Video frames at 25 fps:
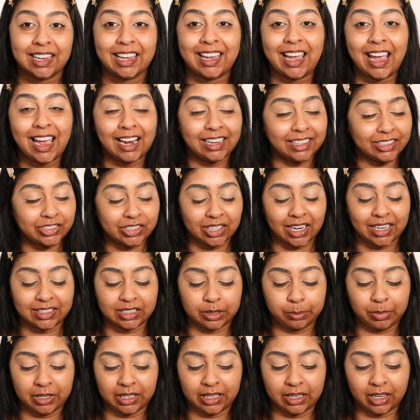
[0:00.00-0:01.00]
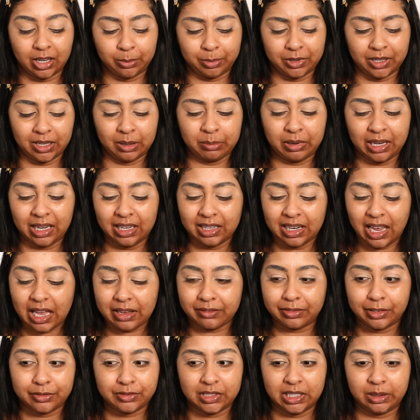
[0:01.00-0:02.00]
Like, I literally had to pick it up, and I paid
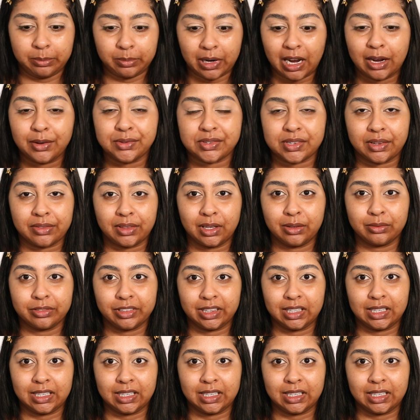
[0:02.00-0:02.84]
like fifteen pounds, I think, for